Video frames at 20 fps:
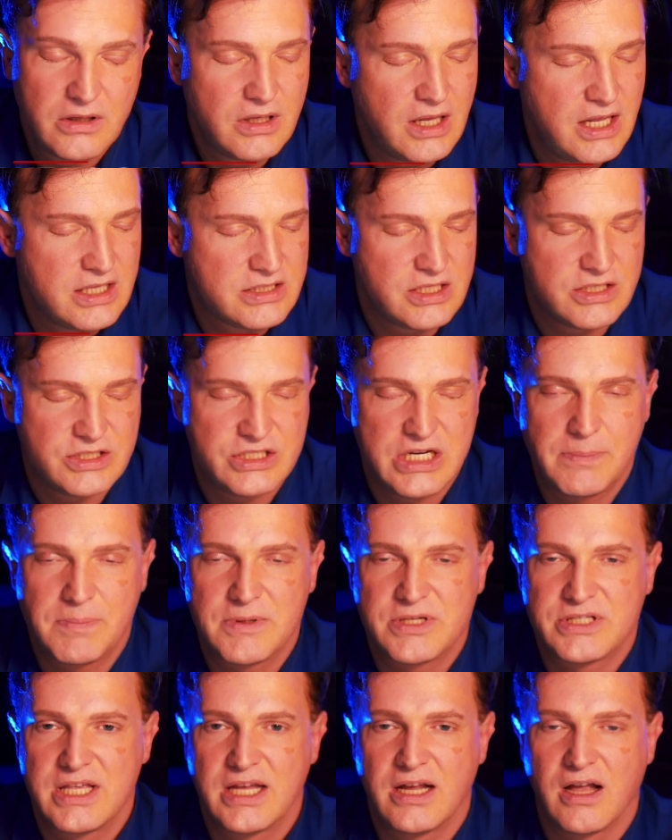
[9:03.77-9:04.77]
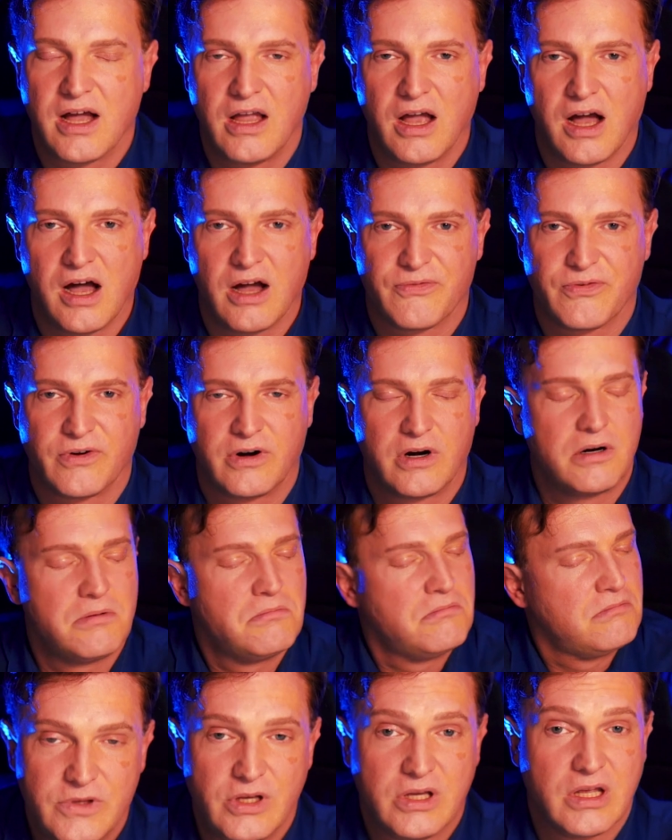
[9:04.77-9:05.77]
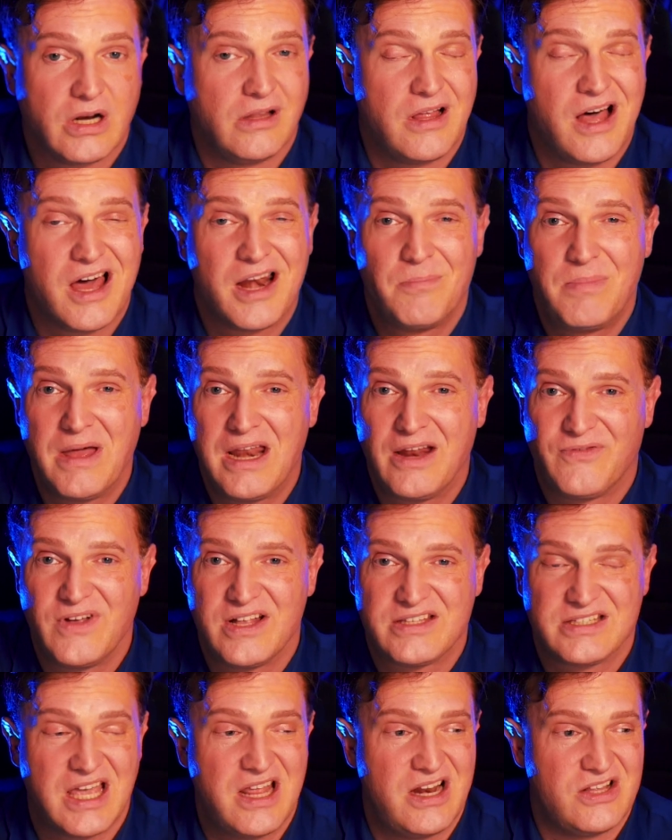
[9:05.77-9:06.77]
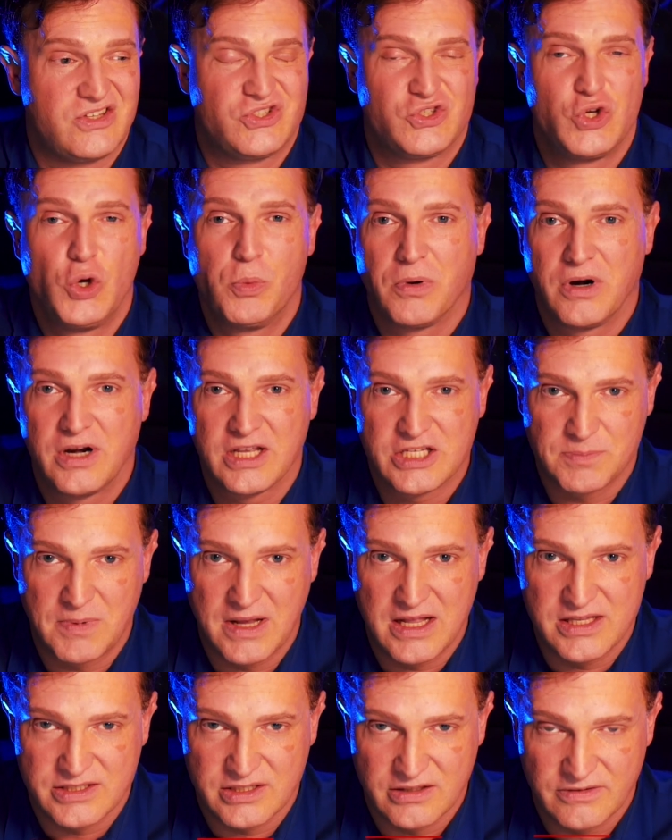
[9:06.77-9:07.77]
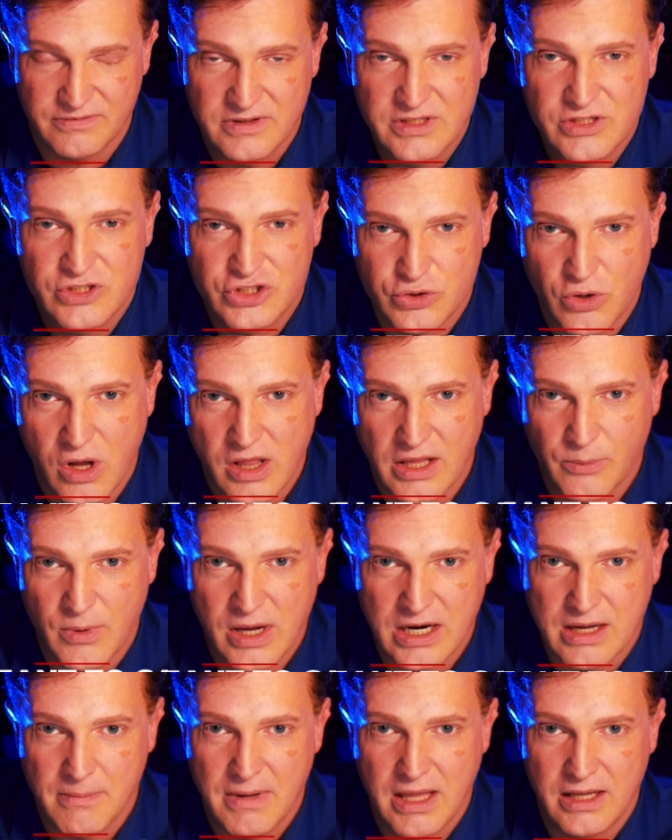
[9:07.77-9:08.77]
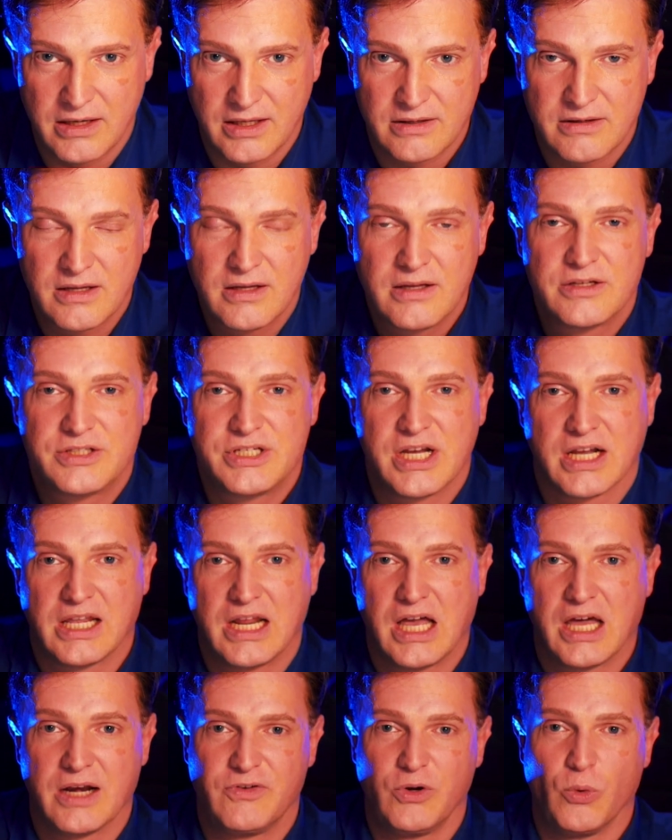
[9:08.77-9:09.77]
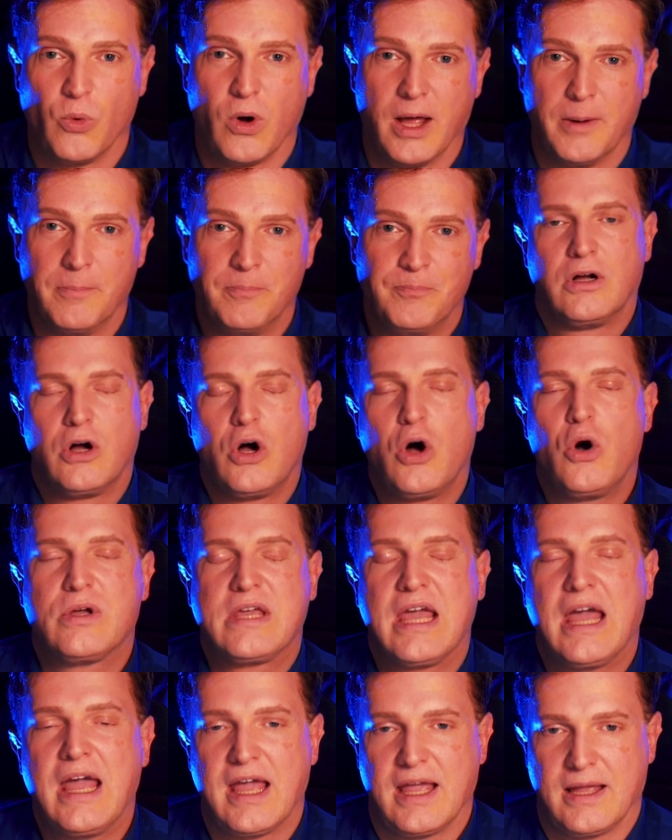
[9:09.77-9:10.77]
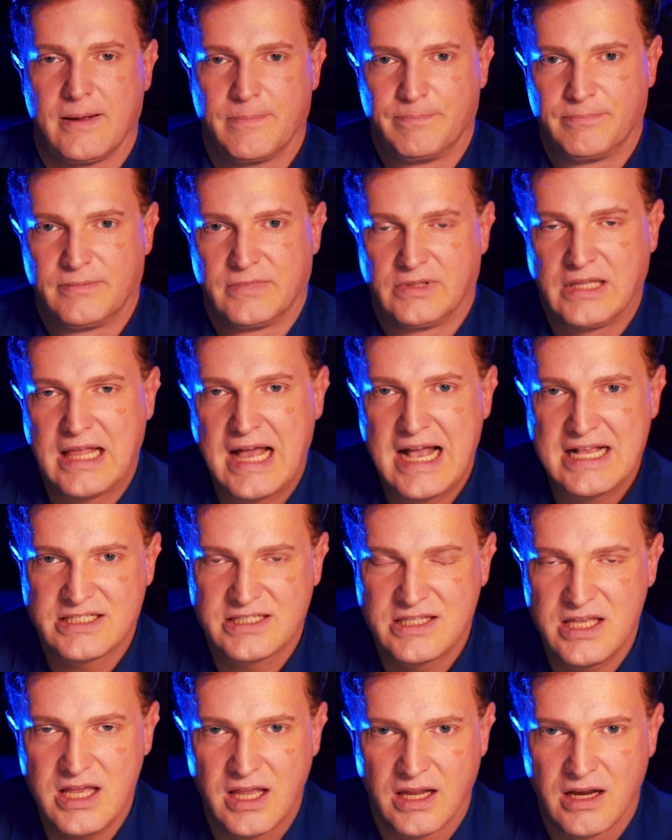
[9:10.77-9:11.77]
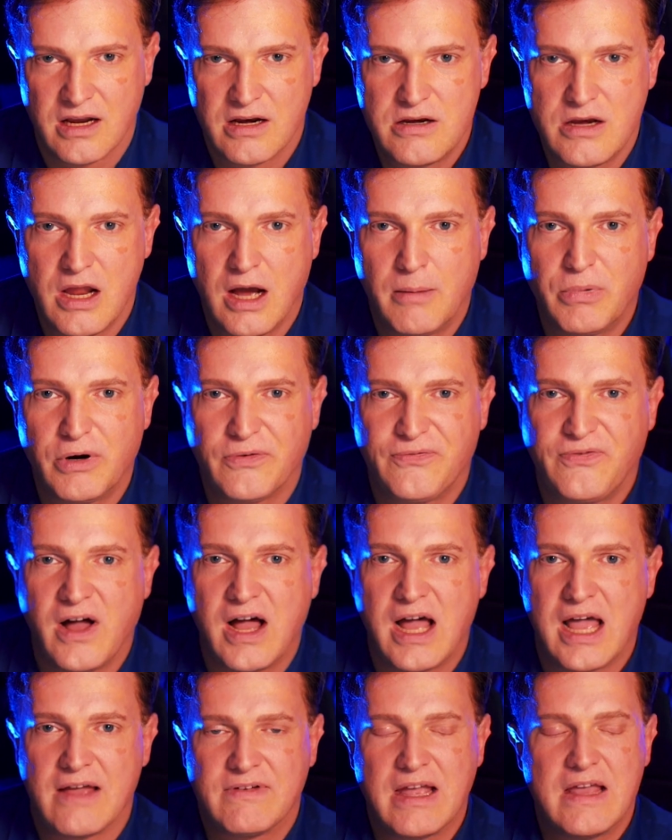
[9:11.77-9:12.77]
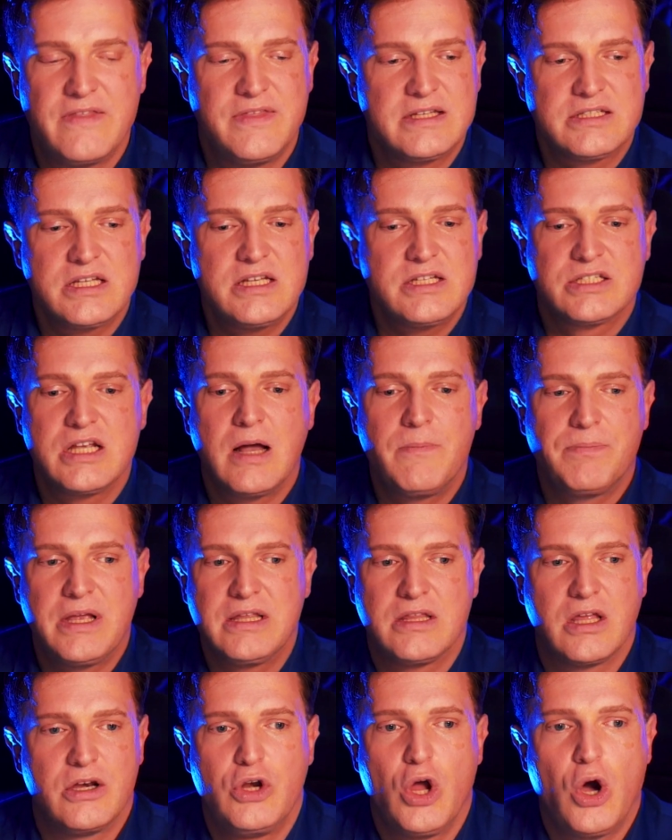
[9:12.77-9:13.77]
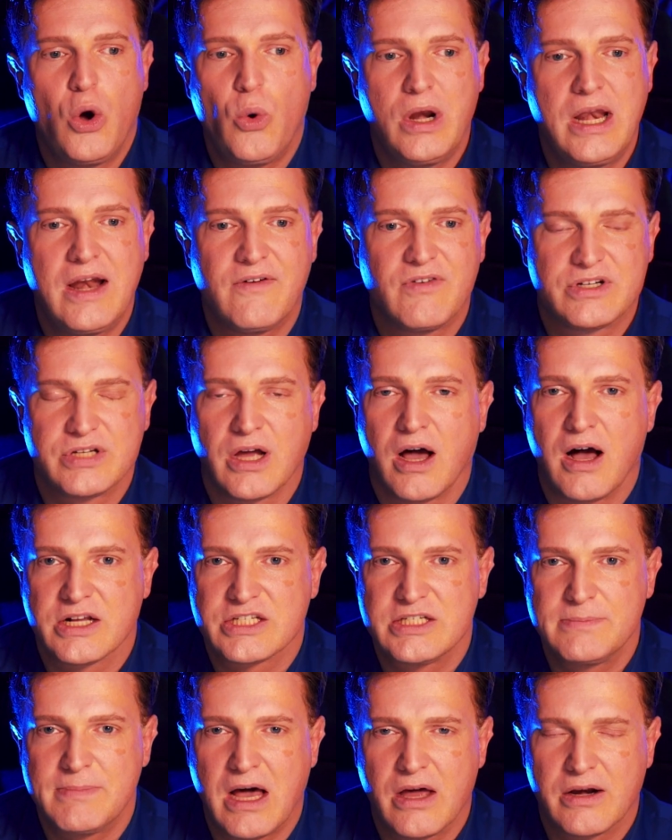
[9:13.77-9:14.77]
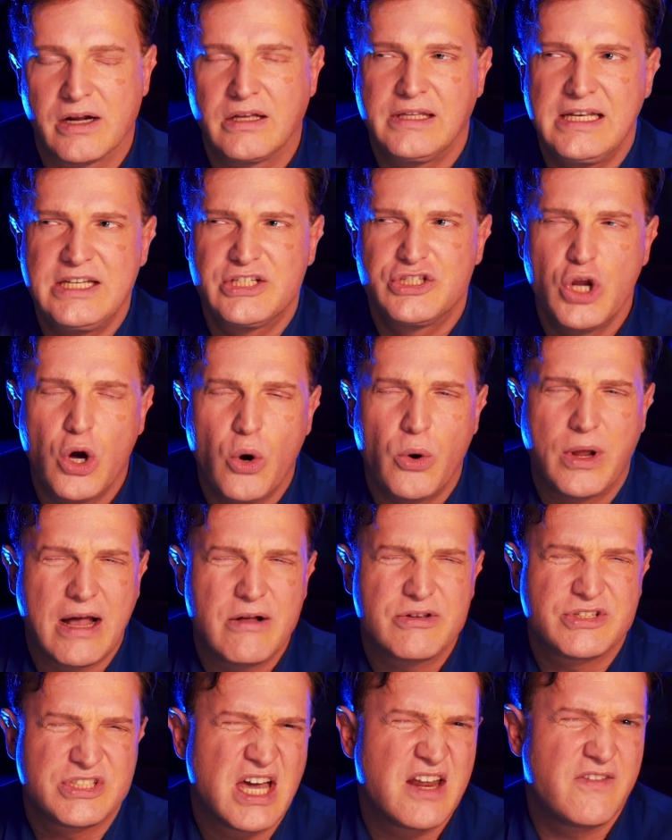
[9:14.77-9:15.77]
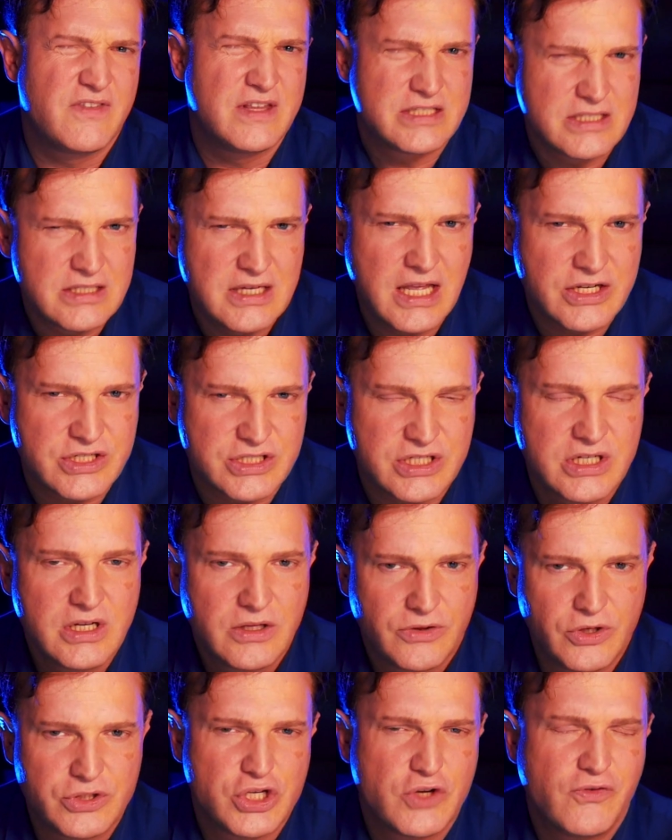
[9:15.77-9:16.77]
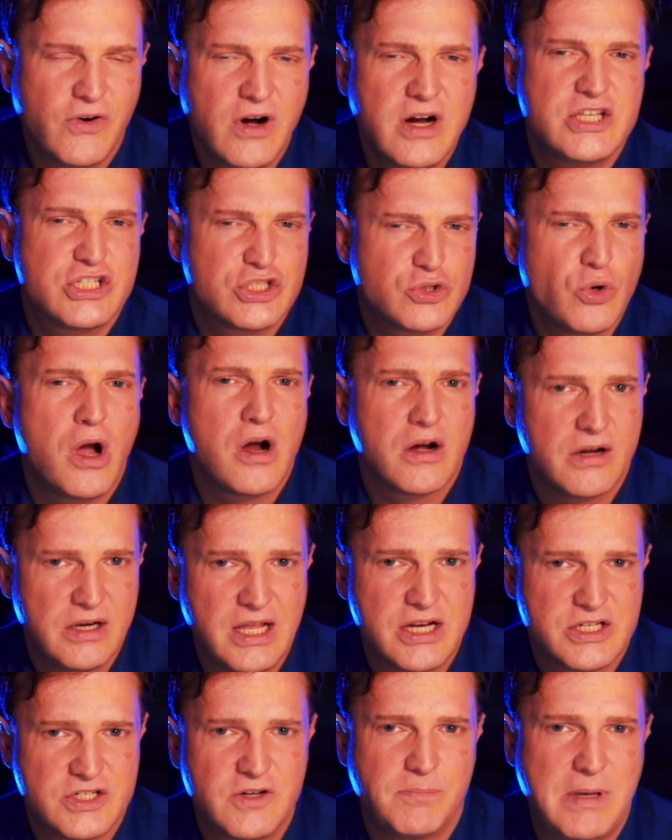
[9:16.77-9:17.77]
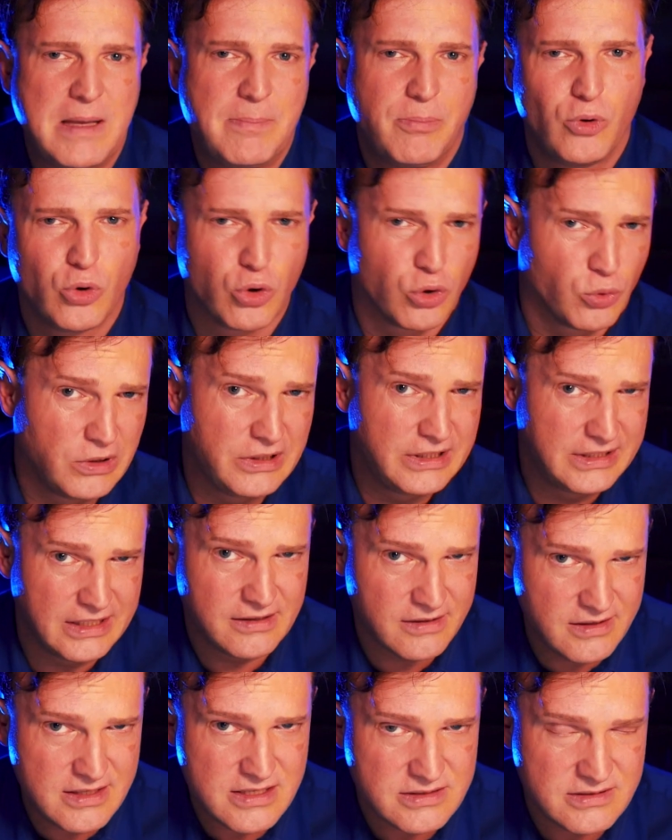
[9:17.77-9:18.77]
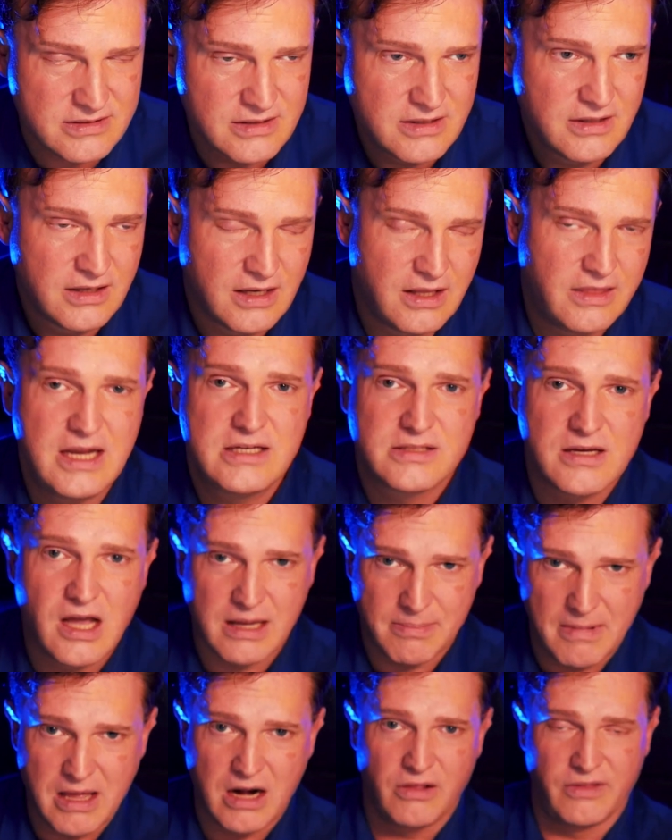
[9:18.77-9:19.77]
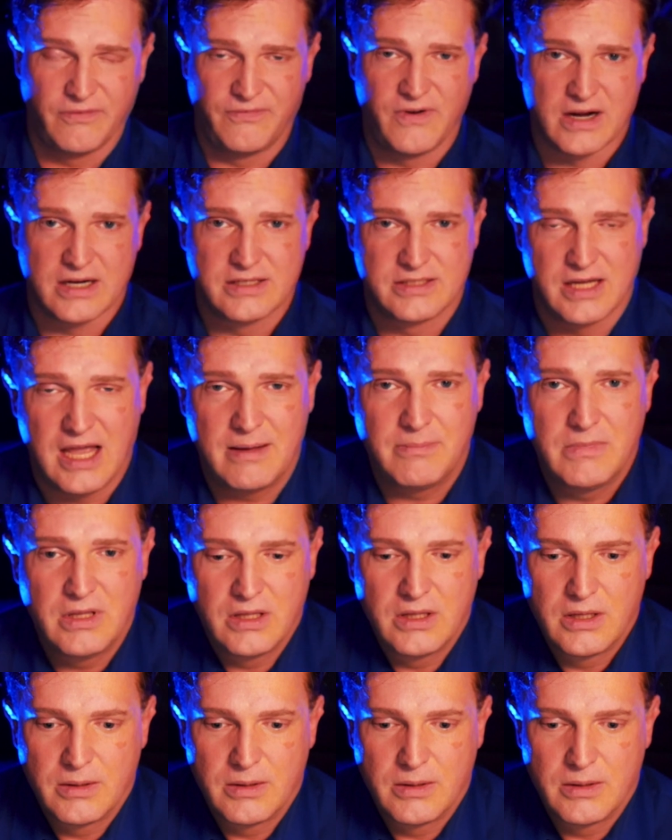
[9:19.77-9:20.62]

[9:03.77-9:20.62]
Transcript: It's the cheapest thing I offer. You get a lot of benefits and it's super inexpensive. Strongly recommend it. Check it out if you want. Okay, last thing, number 5. And this is something that no one ever talks about, at least no one outside of this niche. There's a very strong niche of people who are really into this and they talk about it all the fucking time.